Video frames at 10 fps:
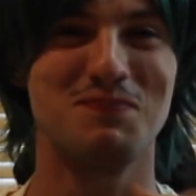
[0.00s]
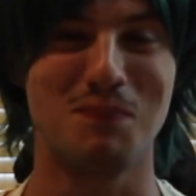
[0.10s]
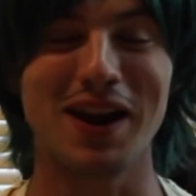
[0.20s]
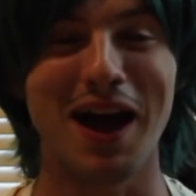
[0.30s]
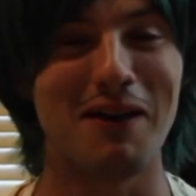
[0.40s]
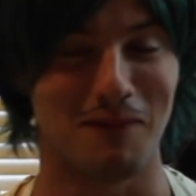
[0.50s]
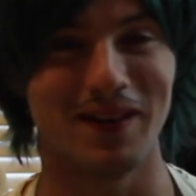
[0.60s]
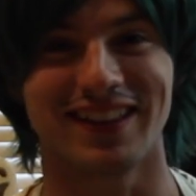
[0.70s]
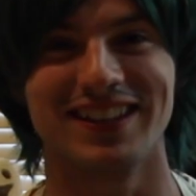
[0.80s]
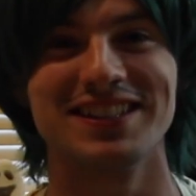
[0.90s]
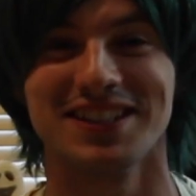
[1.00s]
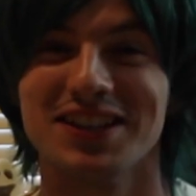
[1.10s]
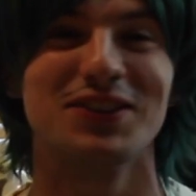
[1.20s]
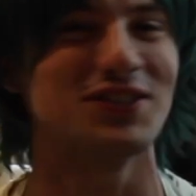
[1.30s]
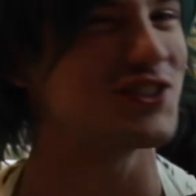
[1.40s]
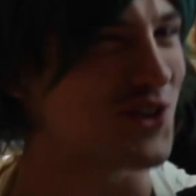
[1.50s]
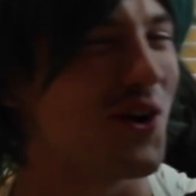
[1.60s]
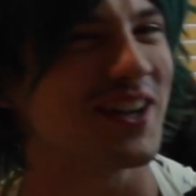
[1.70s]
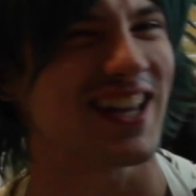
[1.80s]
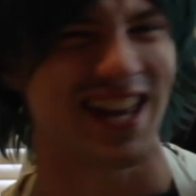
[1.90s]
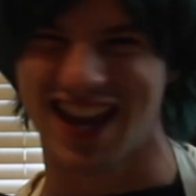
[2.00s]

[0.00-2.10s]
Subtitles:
but I will continue to talk